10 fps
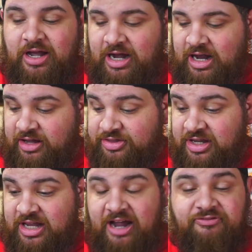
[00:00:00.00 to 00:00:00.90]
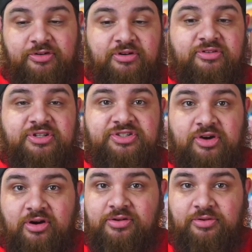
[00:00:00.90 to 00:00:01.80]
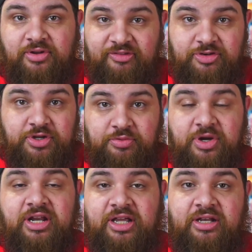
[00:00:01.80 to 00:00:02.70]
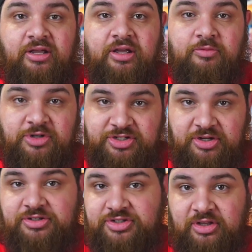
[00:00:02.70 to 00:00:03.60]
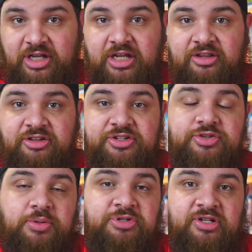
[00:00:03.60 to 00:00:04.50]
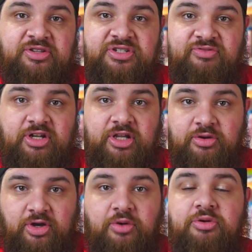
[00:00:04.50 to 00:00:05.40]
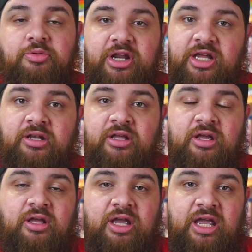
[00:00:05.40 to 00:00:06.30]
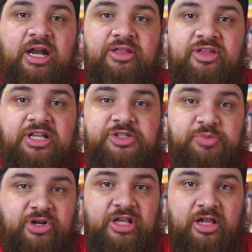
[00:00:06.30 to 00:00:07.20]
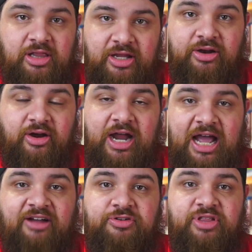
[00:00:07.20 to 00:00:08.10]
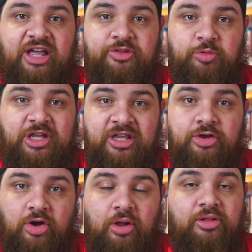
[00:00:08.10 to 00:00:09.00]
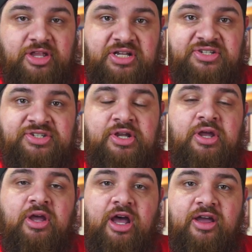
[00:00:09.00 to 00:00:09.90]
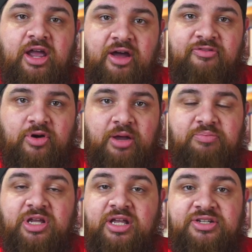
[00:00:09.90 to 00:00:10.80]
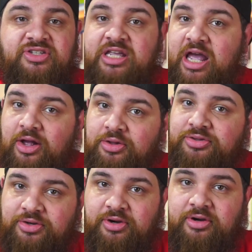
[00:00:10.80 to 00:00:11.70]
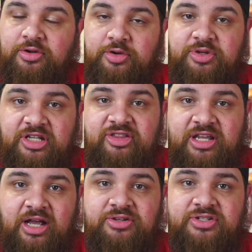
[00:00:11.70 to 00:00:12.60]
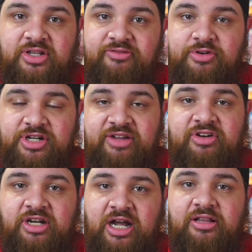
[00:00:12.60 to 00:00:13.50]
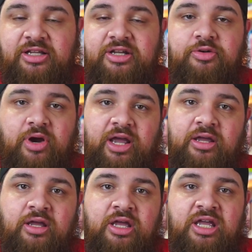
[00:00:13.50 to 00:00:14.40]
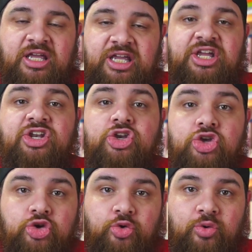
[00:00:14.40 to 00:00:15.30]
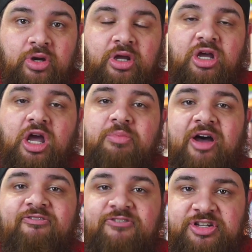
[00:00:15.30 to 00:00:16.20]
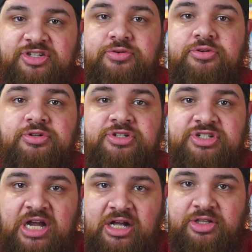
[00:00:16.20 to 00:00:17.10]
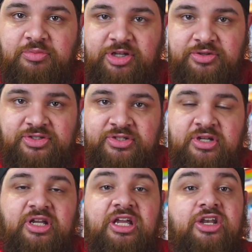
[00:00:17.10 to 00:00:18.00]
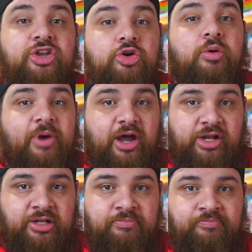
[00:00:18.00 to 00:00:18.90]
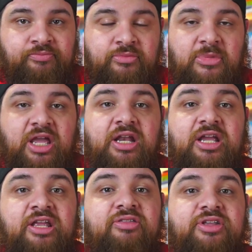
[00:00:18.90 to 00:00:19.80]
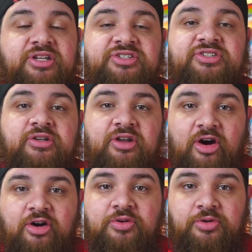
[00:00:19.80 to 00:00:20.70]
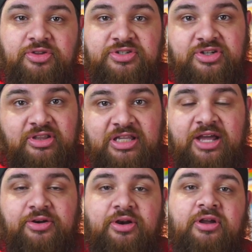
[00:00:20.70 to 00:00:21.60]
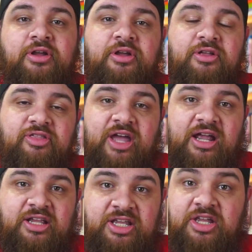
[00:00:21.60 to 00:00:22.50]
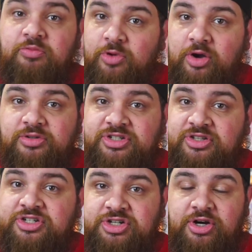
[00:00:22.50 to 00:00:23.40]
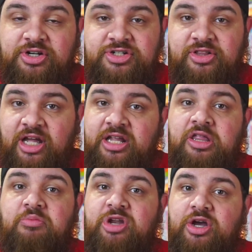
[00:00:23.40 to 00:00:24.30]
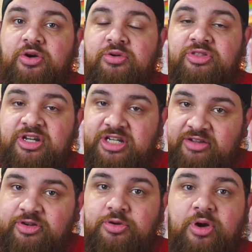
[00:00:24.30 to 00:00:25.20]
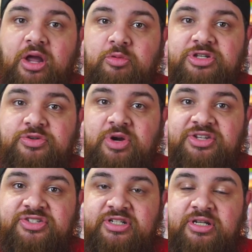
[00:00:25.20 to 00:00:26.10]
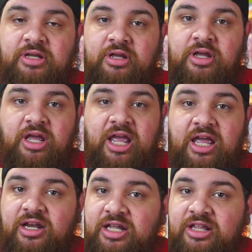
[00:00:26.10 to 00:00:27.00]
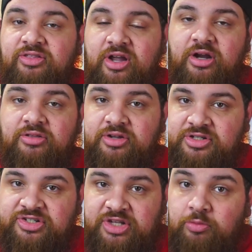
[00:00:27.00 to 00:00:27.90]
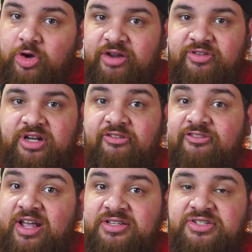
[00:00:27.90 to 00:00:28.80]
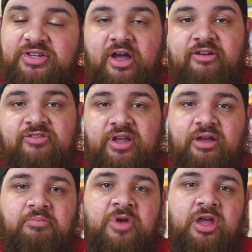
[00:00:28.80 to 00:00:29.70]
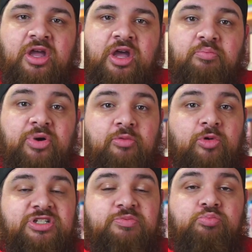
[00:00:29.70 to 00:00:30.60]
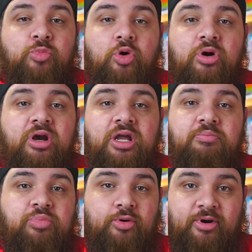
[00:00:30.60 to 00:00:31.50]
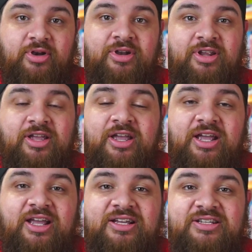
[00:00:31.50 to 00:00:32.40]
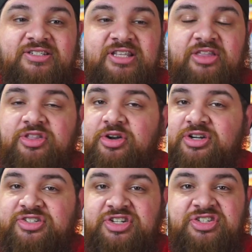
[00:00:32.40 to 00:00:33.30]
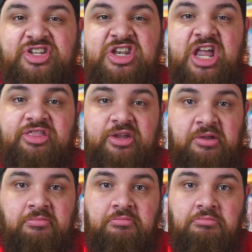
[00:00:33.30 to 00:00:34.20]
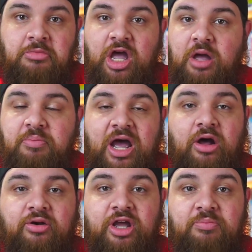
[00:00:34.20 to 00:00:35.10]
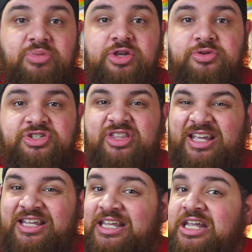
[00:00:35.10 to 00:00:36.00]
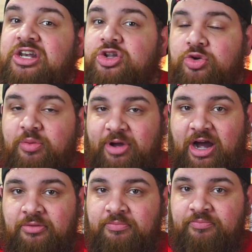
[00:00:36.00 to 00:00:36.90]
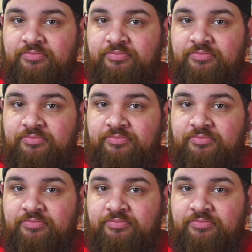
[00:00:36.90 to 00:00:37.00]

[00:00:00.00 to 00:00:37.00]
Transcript: I think after this article, after you read it, which there's a link in the description of this video, go and read it. And I think it's pretty clear after that we can call this a cover-up, because the elder who did the counseling for David and Eileen Gray, he knew about physical child abuse. He knew about it. And in this article, there's a letter that he wrote to the church, letting them know that David Gray was arrested. And in there, there's somewhat of a defense of him. But what's more important is that there is just nothing about abuse that he knew about.